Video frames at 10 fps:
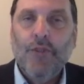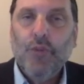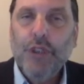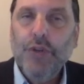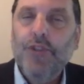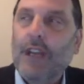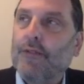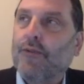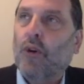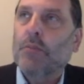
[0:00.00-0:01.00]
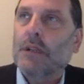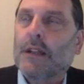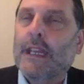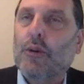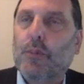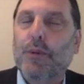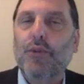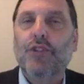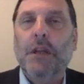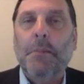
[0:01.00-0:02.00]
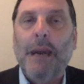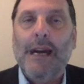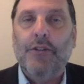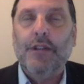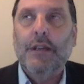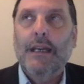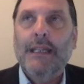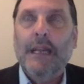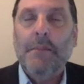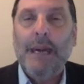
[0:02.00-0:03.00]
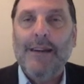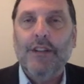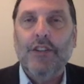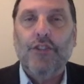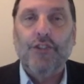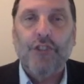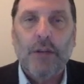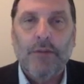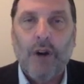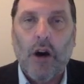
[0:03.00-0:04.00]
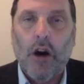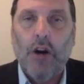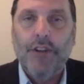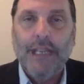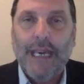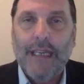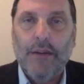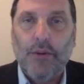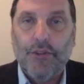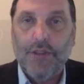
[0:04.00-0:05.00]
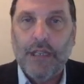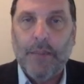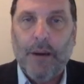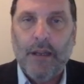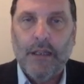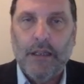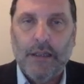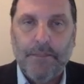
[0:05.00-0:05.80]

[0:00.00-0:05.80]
We use that formula, and that will produce an amount. And that amount is the sum of all the angles in a polygon.